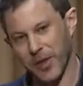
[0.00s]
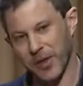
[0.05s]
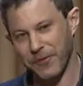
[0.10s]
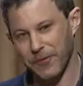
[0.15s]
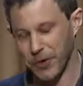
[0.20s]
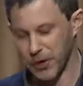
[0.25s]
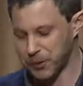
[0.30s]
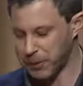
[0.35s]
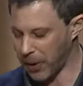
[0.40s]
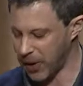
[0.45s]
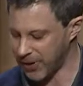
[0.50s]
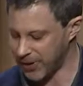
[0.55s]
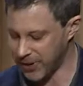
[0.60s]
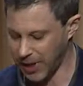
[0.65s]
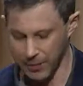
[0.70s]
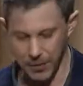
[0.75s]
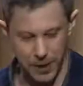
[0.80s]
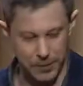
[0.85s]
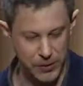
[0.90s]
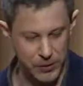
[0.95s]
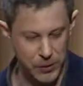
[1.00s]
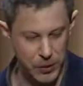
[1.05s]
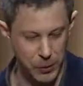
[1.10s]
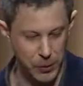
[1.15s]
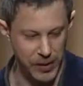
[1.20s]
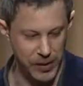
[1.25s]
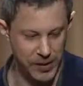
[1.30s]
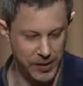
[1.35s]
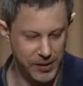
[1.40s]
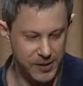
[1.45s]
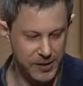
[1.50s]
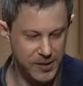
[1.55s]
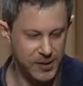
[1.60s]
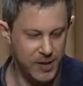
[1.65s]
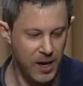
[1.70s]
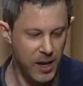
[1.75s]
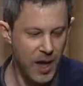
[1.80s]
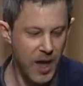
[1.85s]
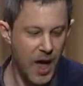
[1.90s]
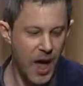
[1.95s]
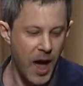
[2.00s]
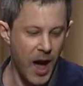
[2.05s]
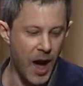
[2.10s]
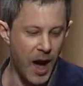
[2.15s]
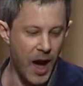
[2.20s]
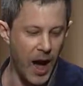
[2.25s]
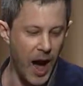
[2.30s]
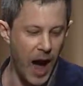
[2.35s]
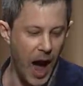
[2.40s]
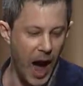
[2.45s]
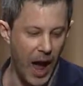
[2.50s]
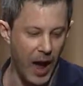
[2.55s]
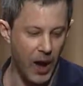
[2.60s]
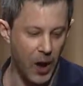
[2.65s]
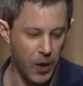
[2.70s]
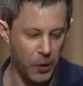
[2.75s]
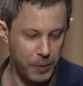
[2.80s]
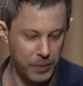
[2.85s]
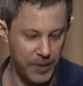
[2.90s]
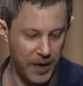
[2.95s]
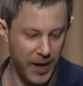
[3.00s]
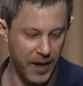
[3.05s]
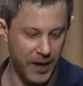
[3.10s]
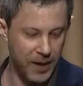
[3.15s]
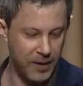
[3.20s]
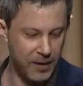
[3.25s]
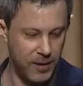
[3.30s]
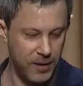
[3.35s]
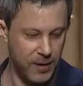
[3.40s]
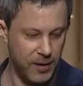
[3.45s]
first party's coming up in 2 weeks. I hope that